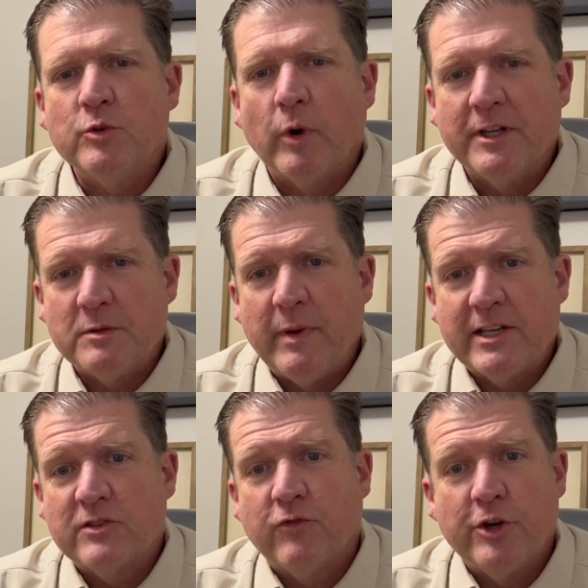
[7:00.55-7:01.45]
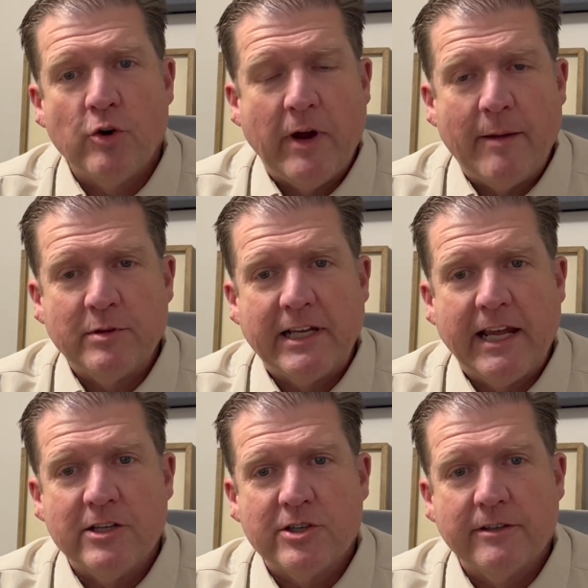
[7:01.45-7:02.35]
one's best for your
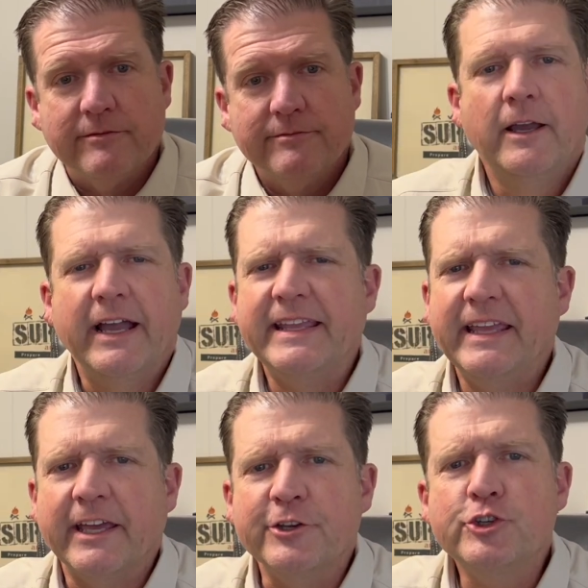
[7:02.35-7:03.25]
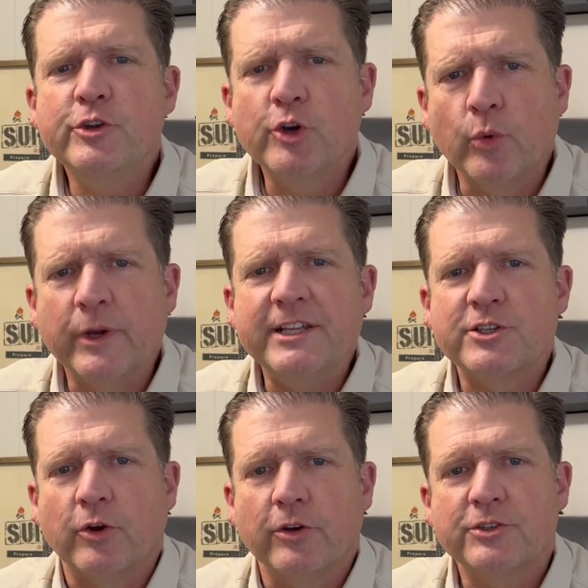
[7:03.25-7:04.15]
application. Again, do your
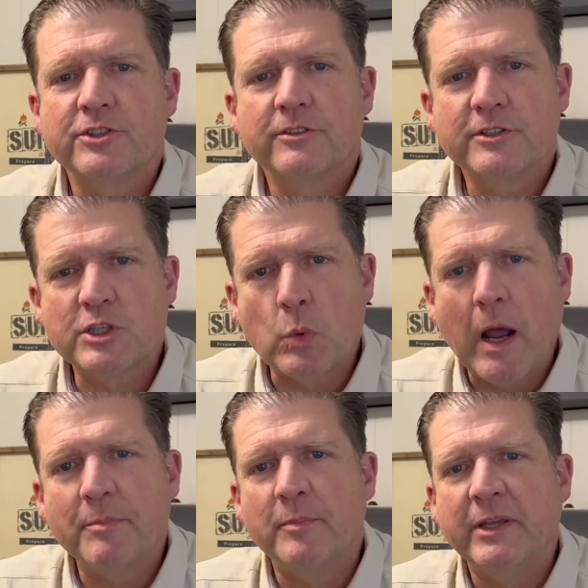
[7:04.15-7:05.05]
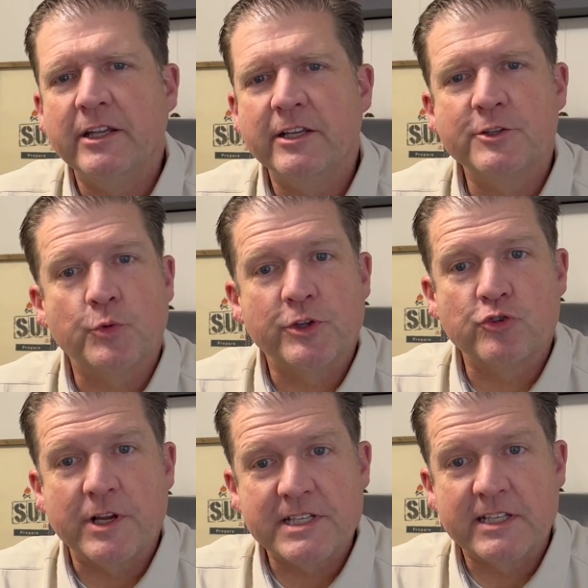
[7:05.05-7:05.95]
research, swap opinions with
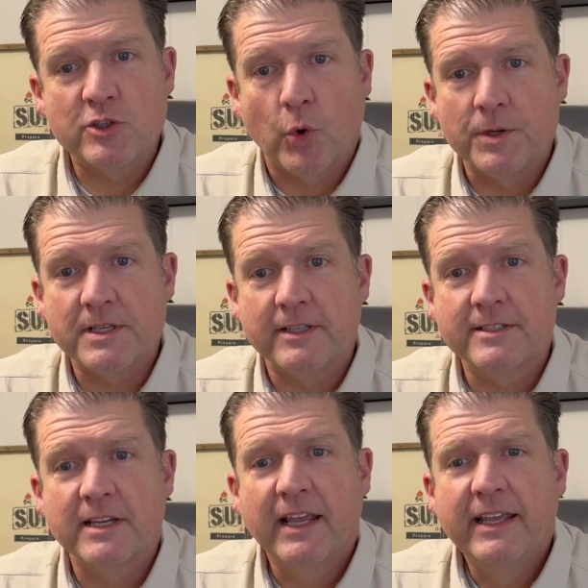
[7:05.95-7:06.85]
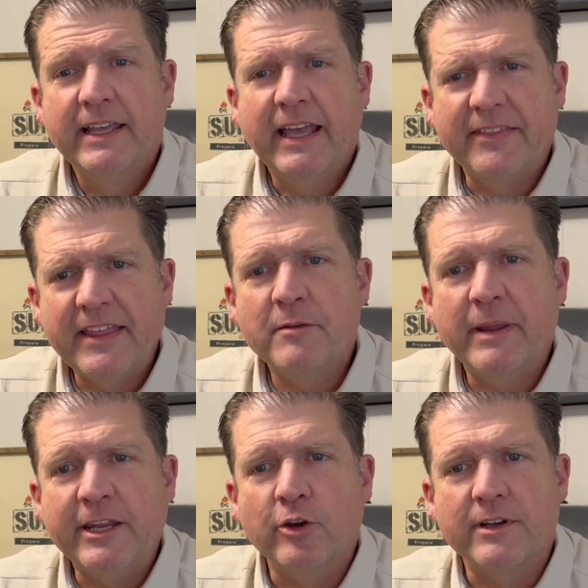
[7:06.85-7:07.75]
trusted sources, and then
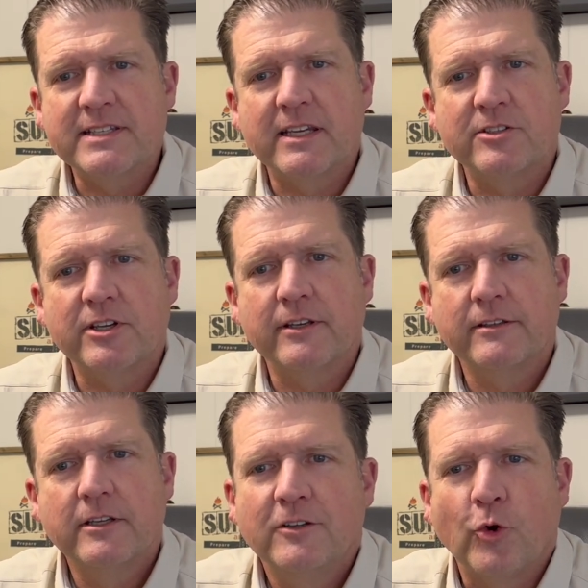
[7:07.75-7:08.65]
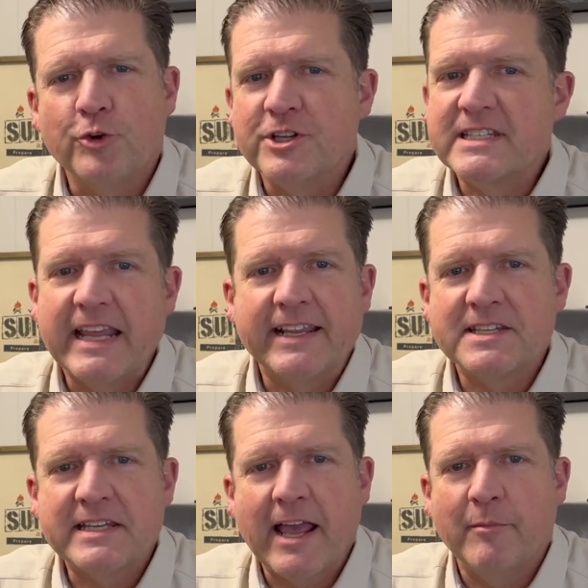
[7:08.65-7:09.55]
make your decision. Or just take a
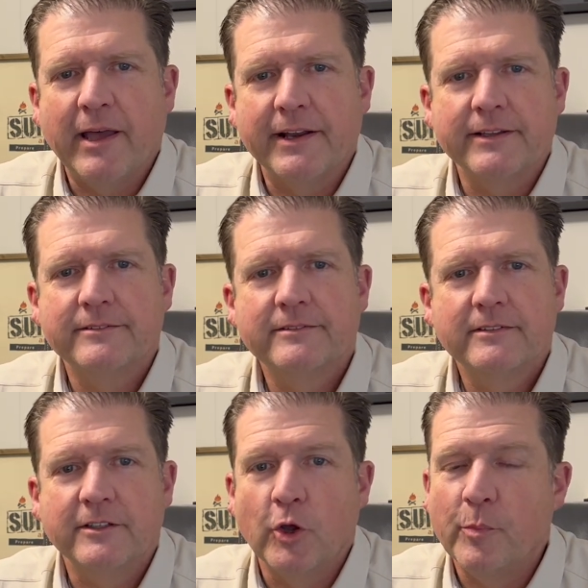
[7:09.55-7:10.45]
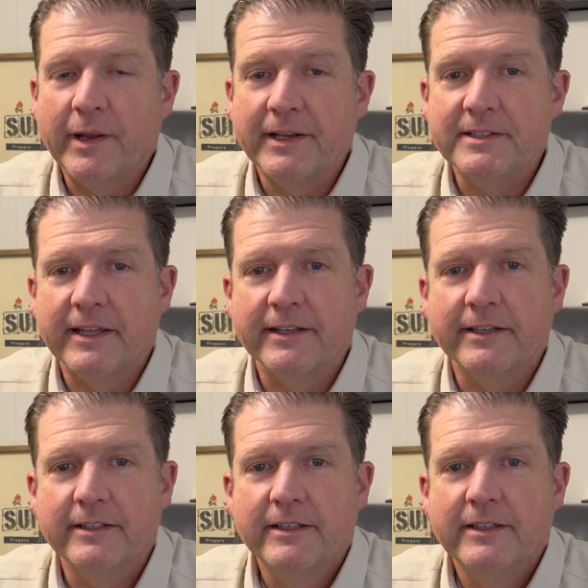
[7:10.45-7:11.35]
stab at it, no pun intended,